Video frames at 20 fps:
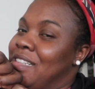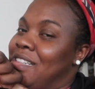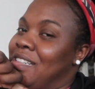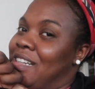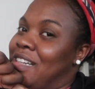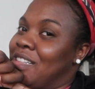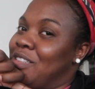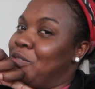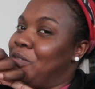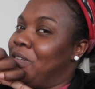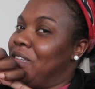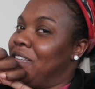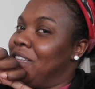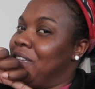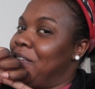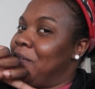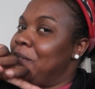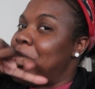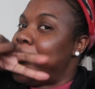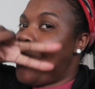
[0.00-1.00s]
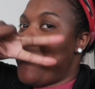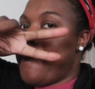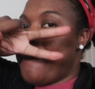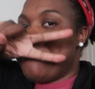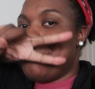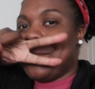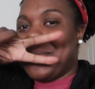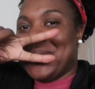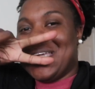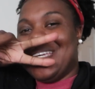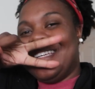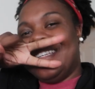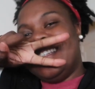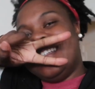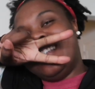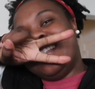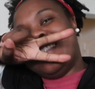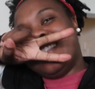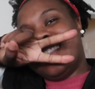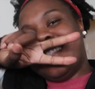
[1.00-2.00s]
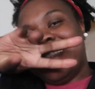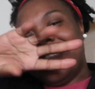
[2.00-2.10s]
in the next one. Peace.